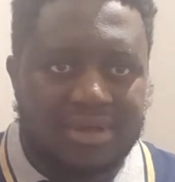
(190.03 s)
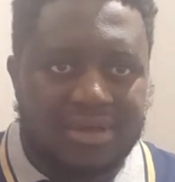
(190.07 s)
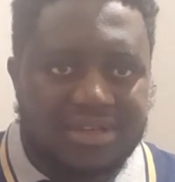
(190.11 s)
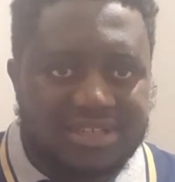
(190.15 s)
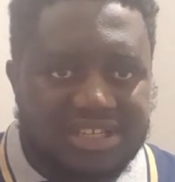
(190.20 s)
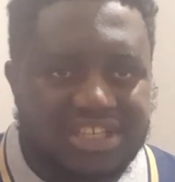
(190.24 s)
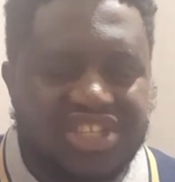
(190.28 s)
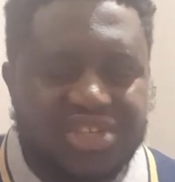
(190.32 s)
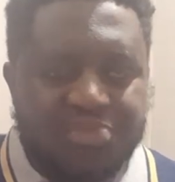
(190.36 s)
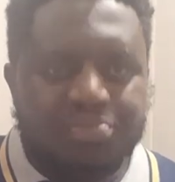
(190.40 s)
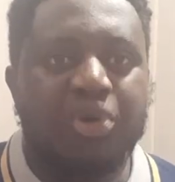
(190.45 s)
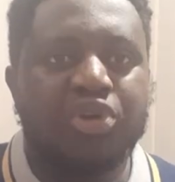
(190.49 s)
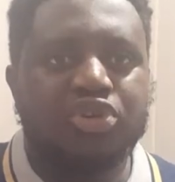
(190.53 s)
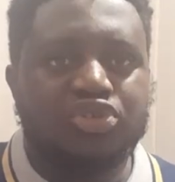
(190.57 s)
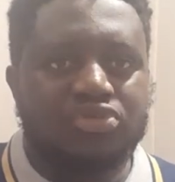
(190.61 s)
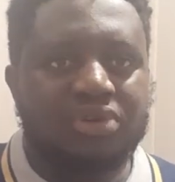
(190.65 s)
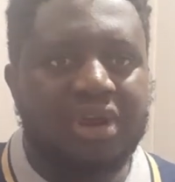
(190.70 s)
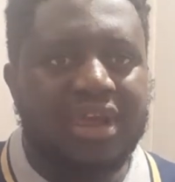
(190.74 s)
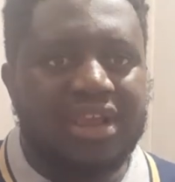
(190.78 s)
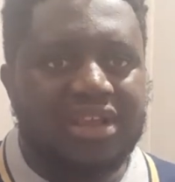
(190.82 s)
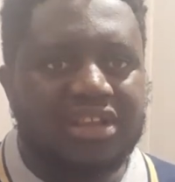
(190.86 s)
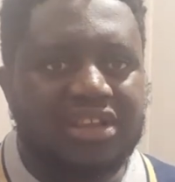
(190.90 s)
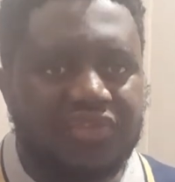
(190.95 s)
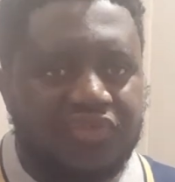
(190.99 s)
She's
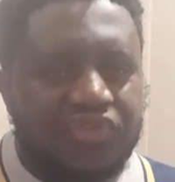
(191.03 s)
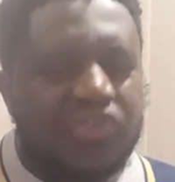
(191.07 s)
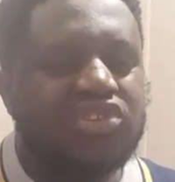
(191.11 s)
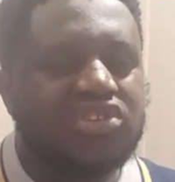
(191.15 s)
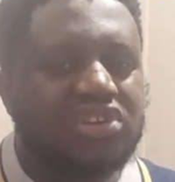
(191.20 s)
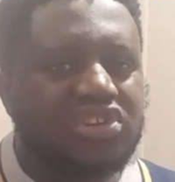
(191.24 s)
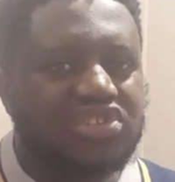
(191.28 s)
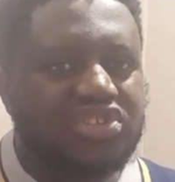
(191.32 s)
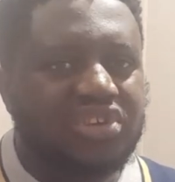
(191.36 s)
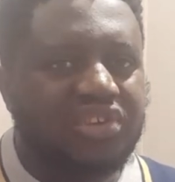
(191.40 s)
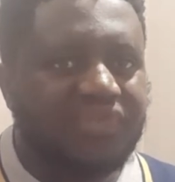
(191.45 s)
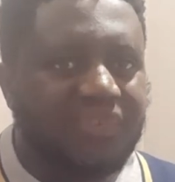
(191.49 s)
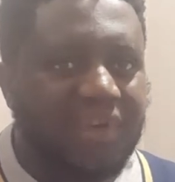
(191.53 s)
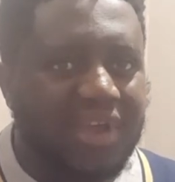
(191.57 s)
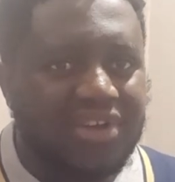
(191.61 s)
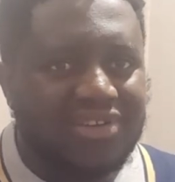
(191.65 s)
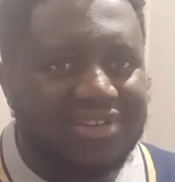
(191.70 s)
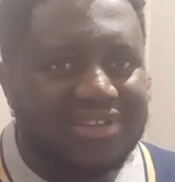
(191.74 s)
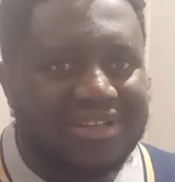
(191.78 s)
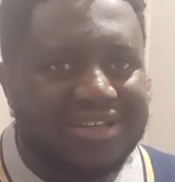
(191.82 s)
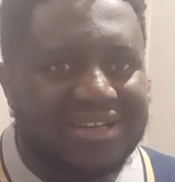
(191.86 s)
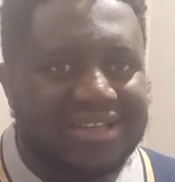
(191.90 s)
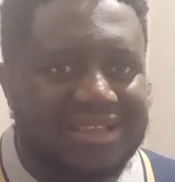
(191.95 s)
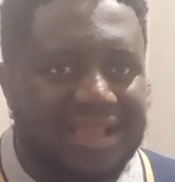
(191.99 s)
portraying the features of a
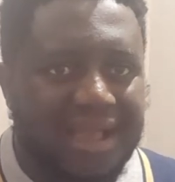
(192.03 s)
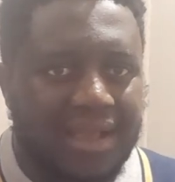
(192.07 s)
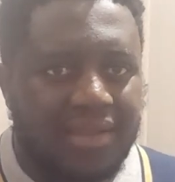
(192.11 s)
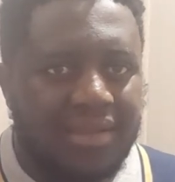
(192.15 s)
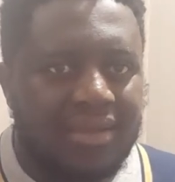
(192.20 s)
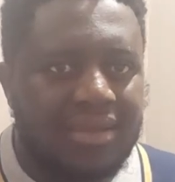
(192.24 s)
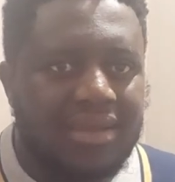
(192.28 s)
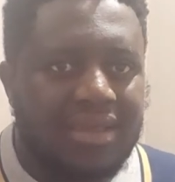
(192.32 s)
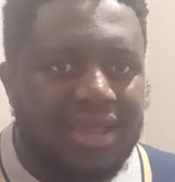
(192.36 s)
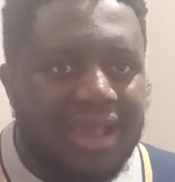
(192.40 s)
good leader.